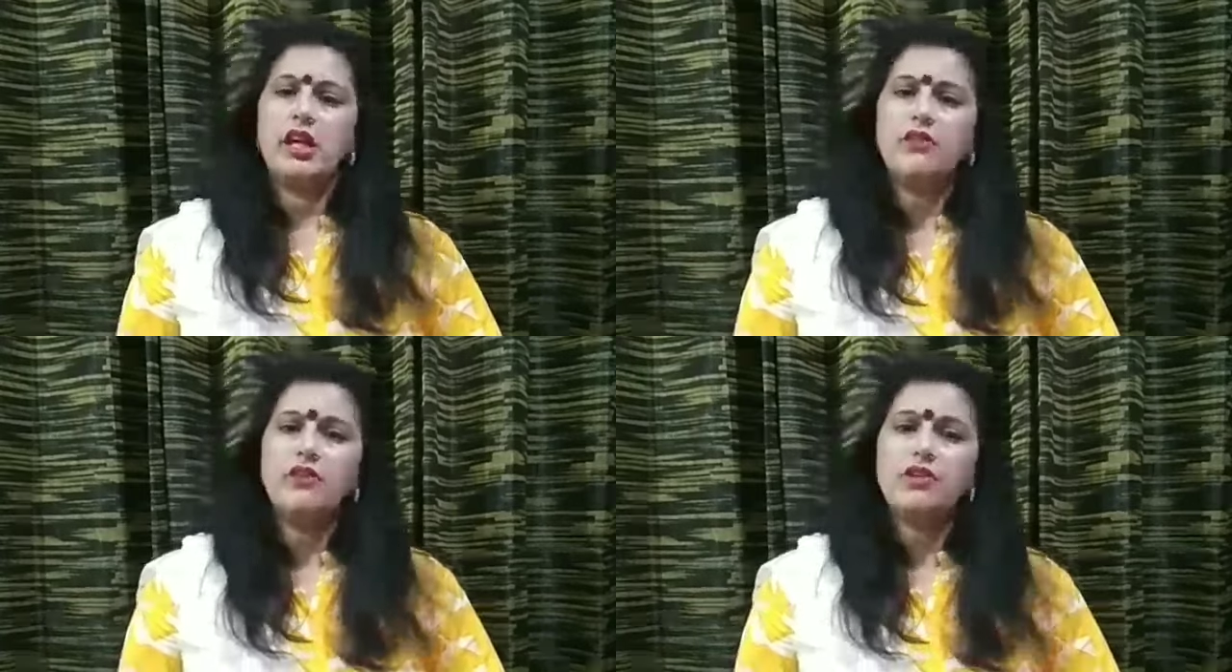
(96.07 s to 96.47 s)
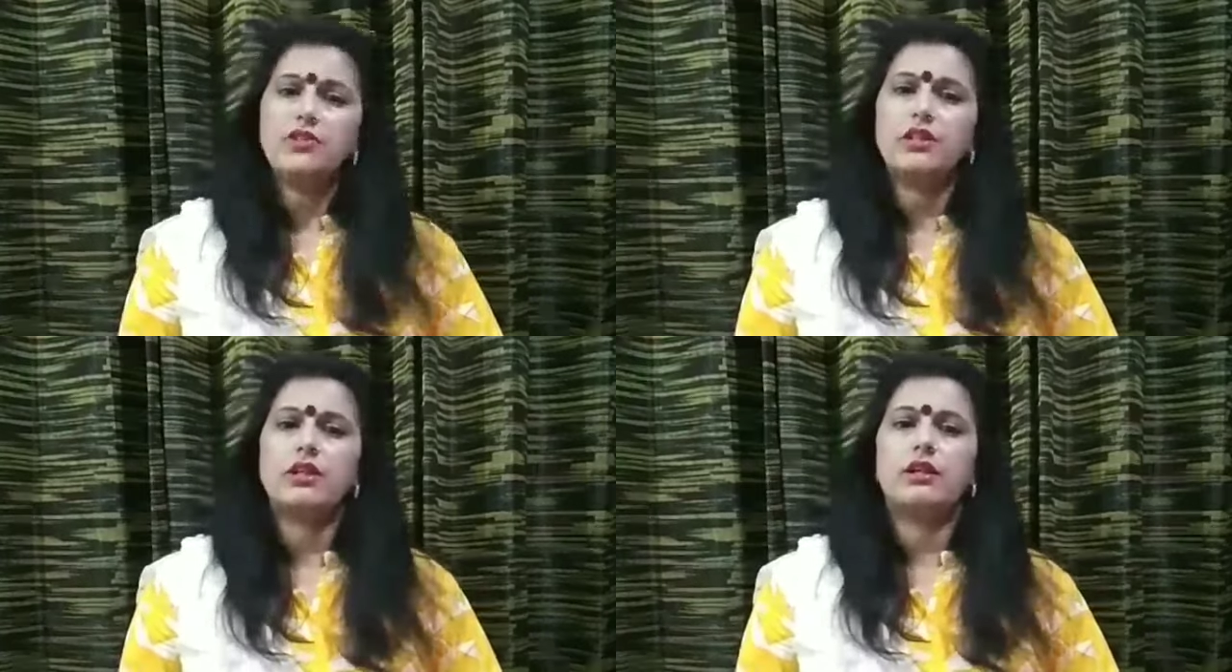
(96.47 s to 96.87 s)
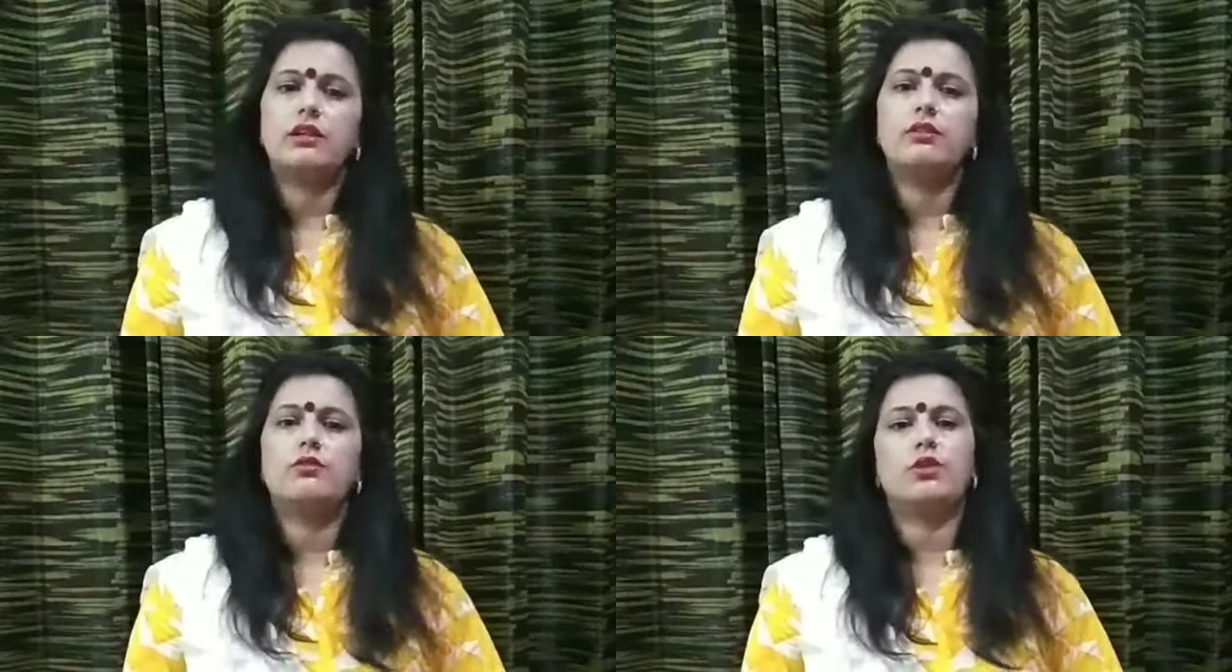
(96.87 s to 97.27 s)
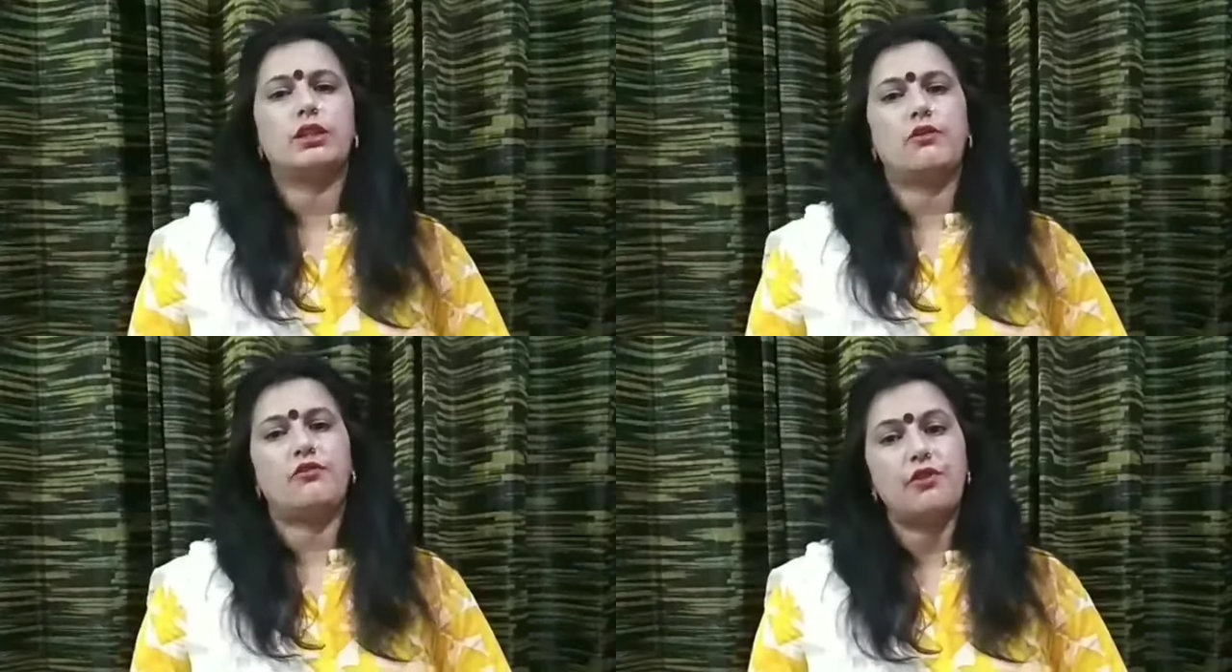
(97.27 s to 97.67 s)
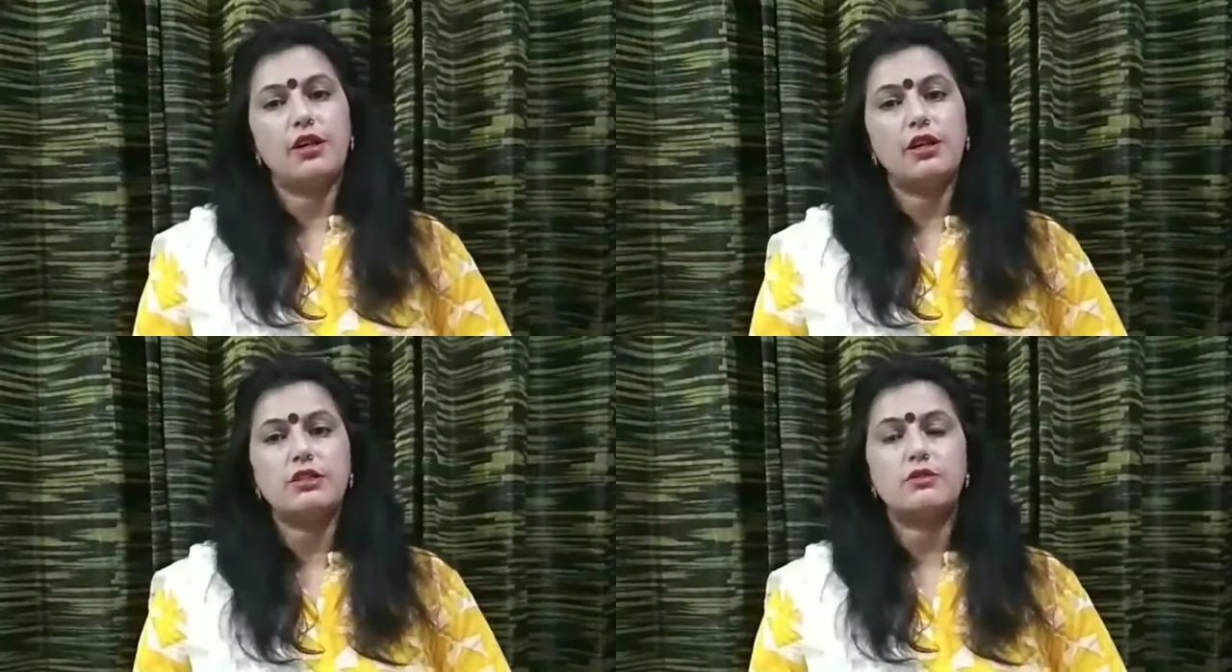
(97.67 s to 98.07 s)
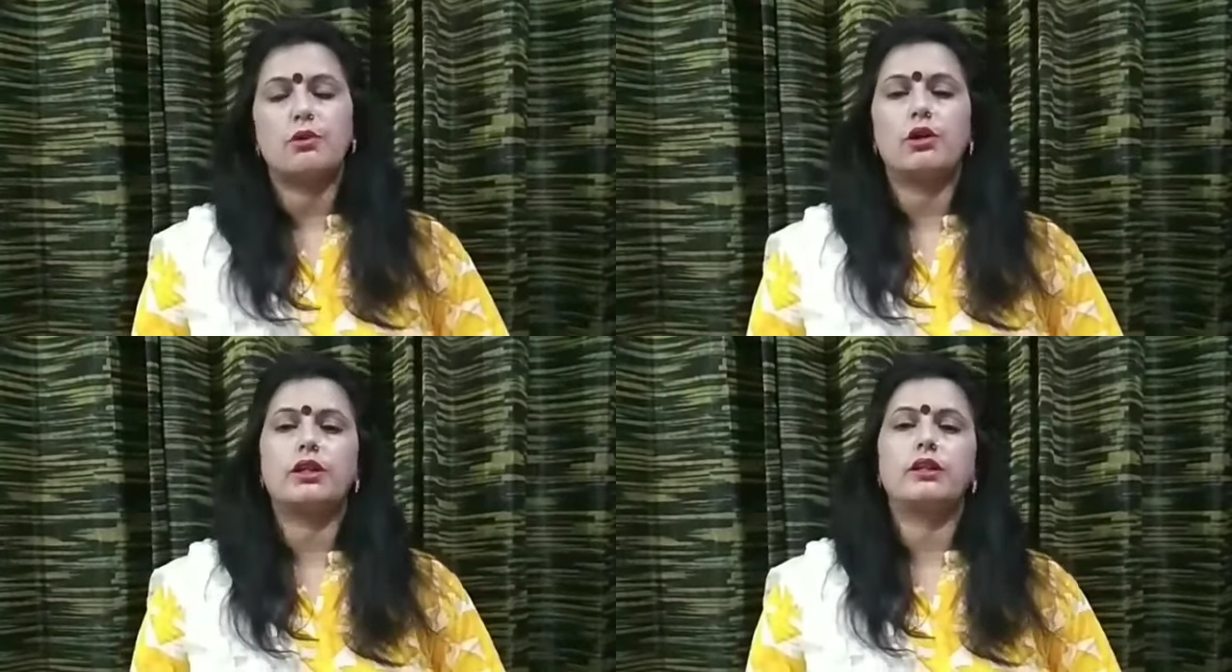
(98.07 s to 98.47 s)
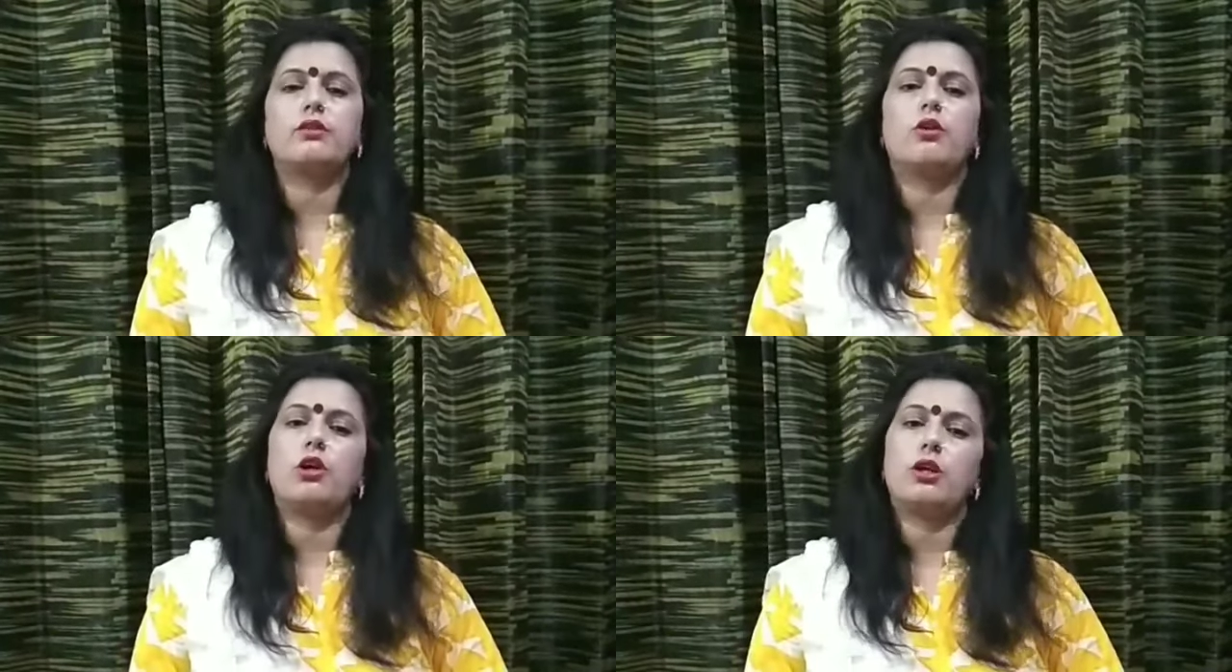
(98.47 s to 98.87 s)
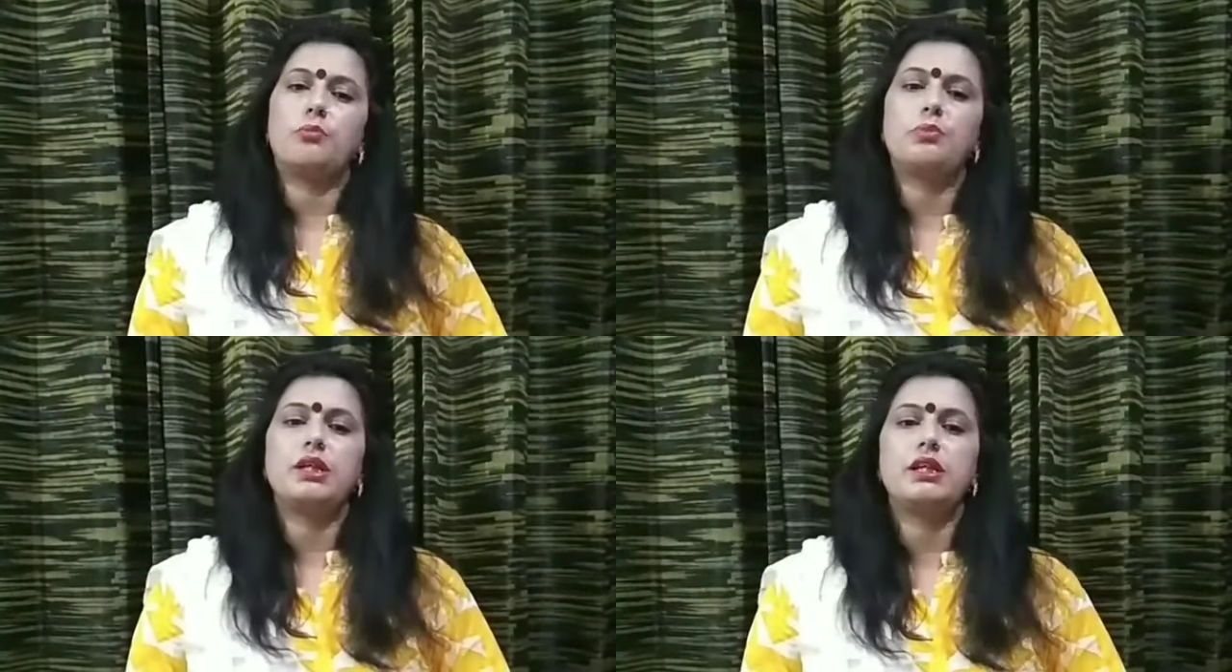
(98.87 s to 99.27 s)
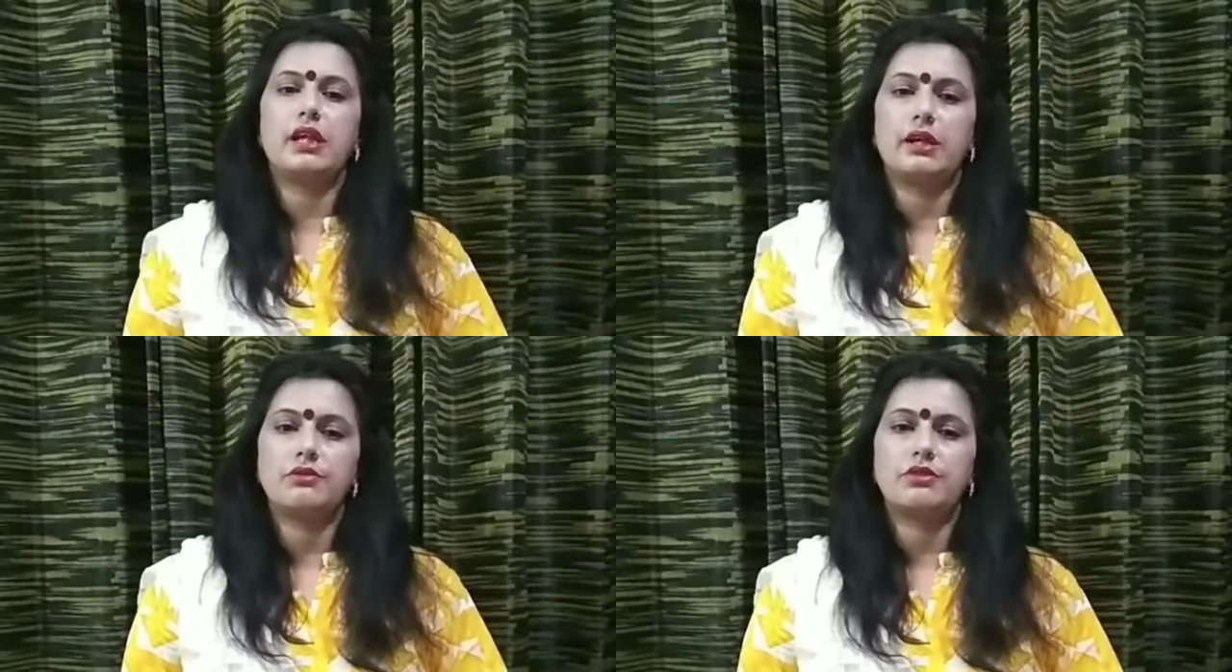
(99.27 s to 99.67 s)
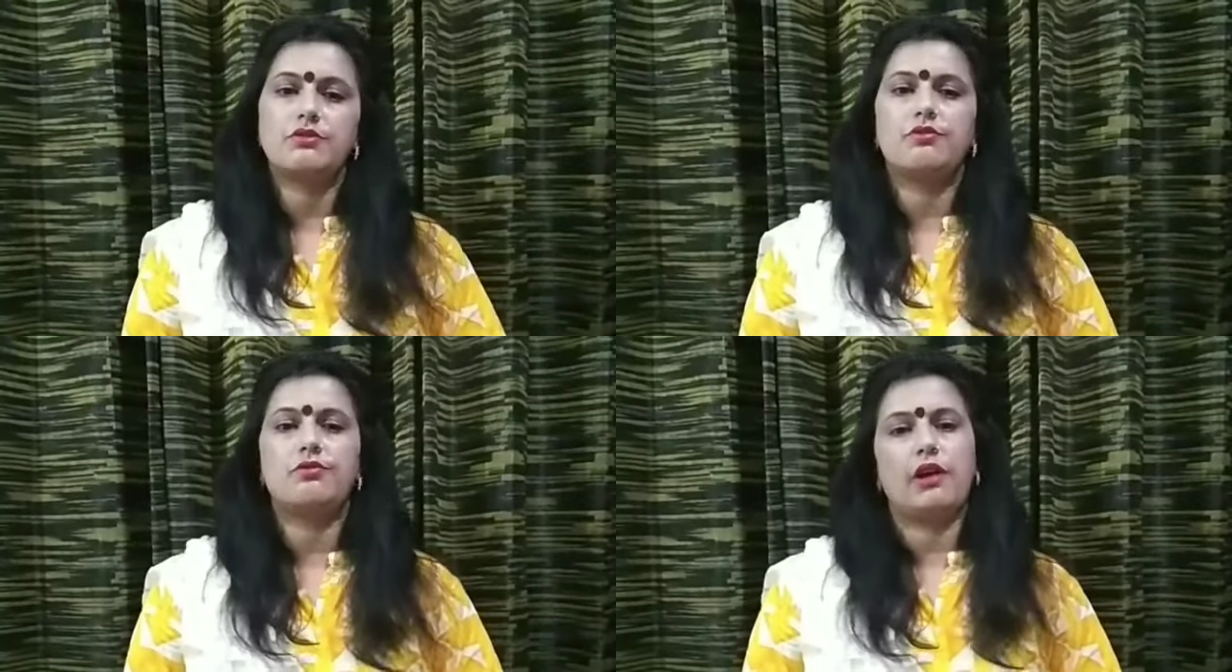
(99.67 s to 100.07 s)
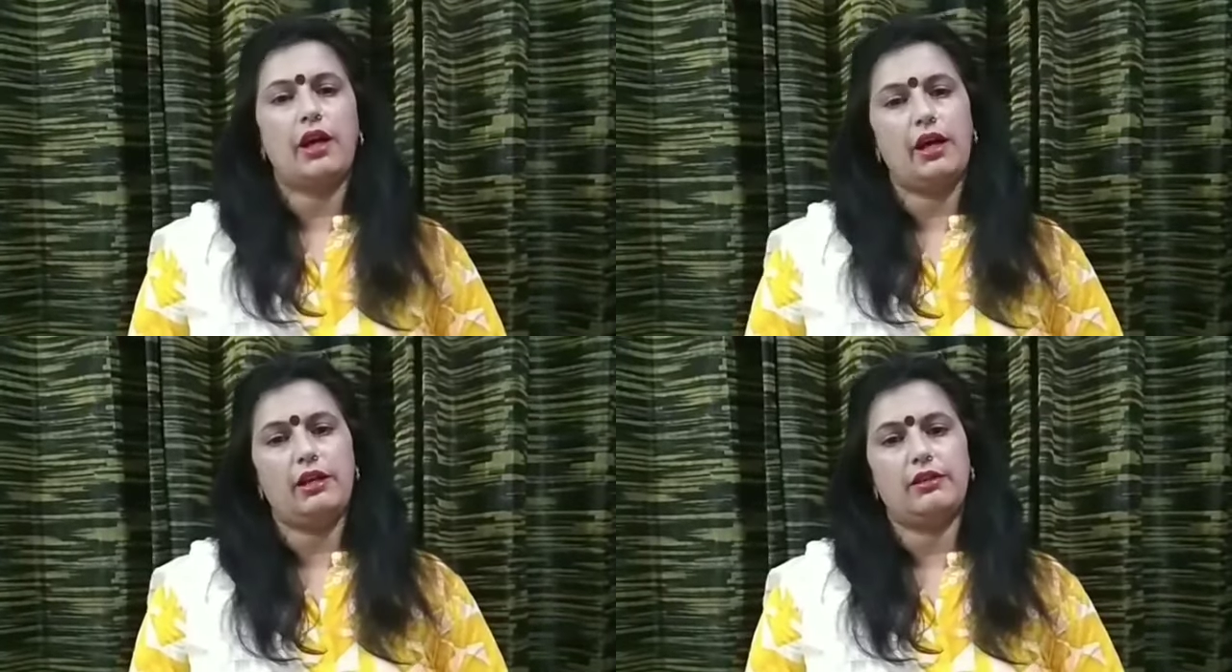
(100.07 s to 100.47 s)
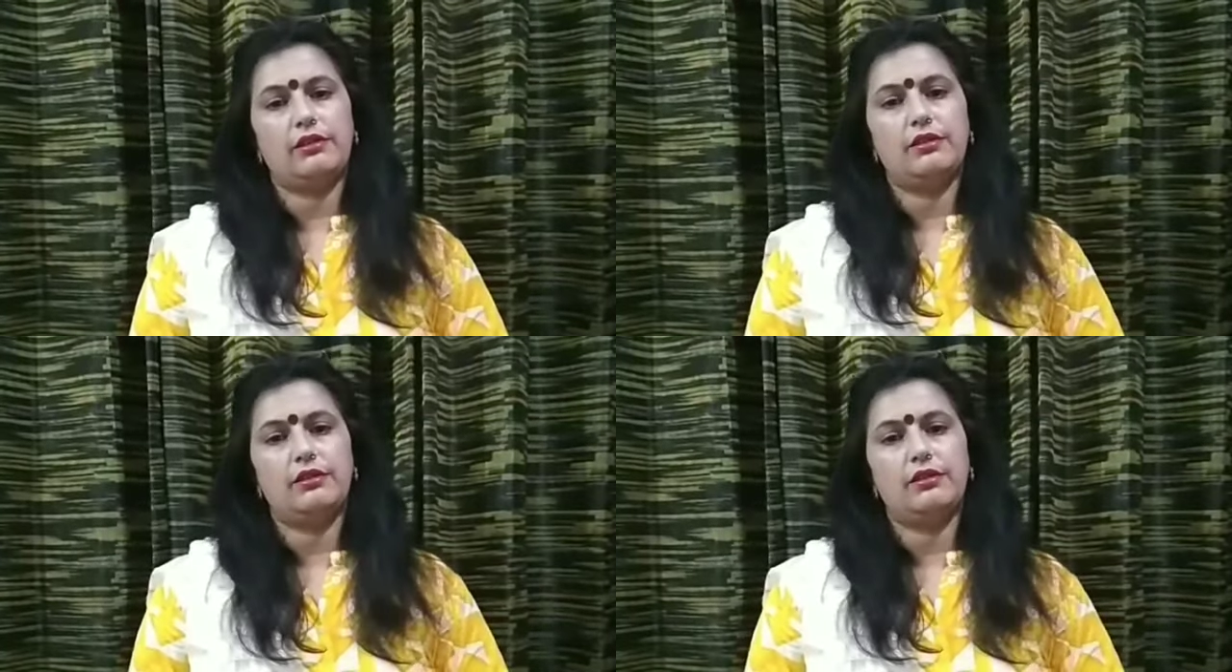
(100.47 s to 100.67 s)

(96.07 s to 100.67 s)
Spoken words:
In which year were the first modern Olympic Games held?